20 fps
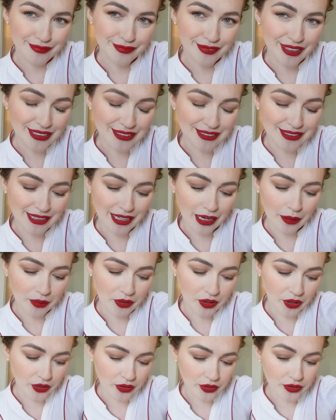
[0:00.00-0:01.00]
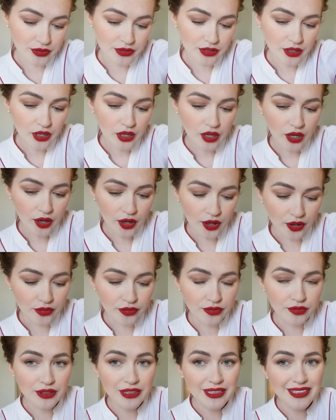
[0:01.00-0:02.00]
Let's see how it goes.
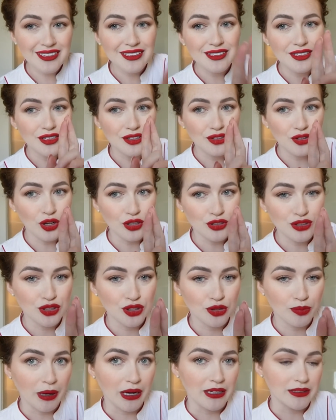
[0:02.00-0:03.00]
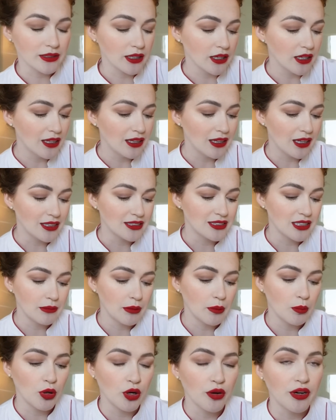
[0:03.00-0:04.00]
Hopefully, not too bad. Last time
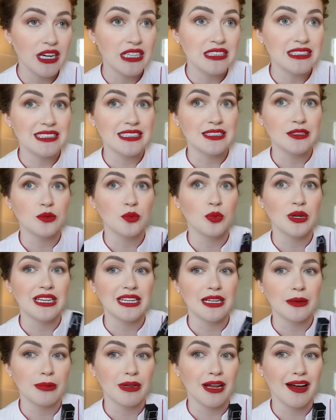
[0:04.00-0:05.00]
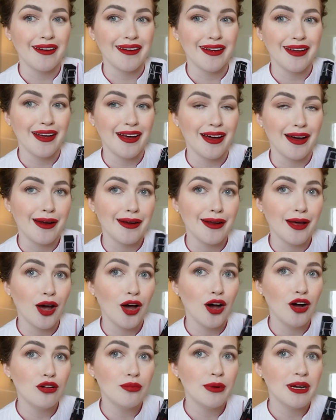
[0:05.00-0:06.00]
I wore it, I didn't wear lip liner, and
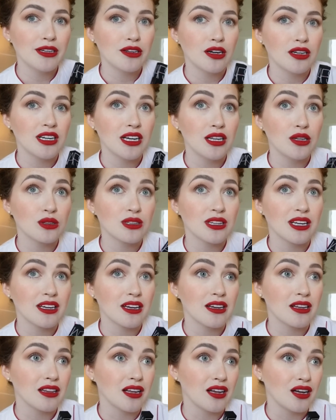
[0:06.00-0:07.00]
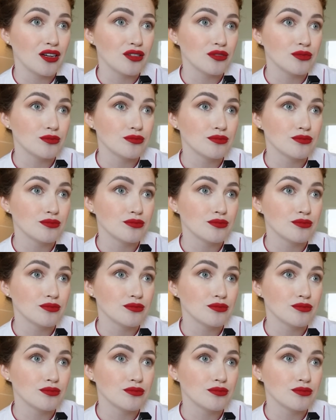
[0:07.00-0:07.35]
oh my god, I looked like a clown.